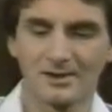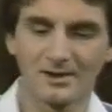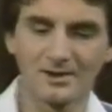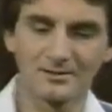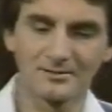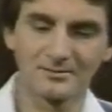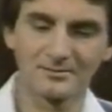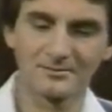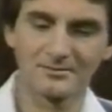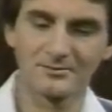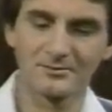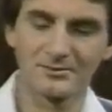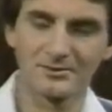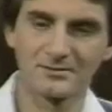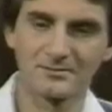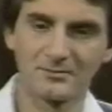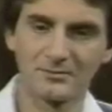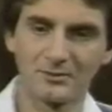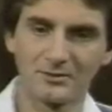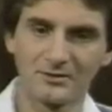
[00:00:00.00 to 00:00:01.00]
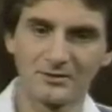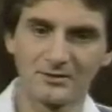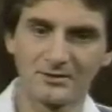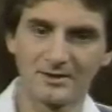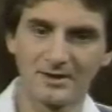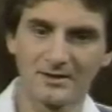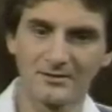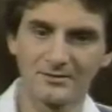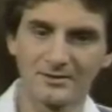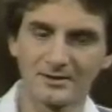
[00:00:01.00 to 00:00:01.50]
John was
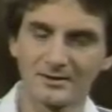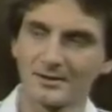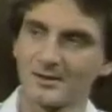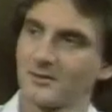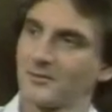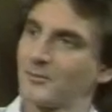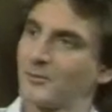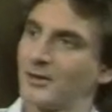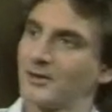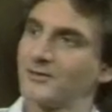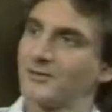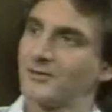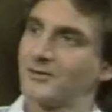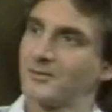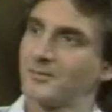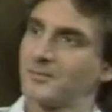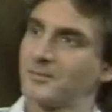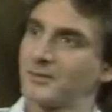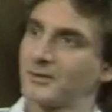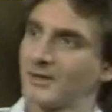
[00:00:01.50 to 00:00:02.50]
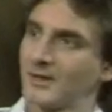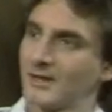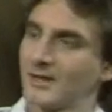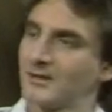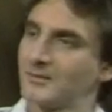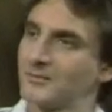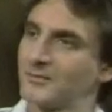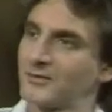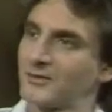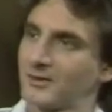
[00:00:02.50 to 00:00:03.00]
definitely one to play
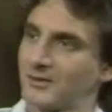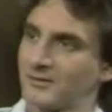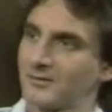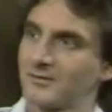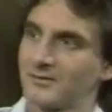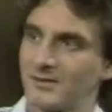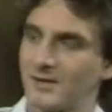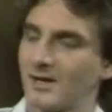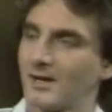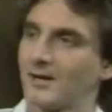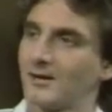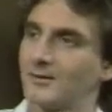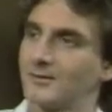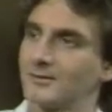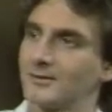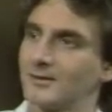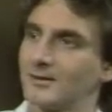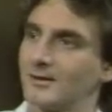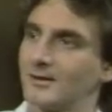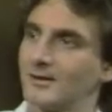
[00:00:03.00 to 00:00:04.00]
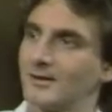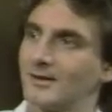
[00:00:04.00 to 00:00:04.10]
himself down.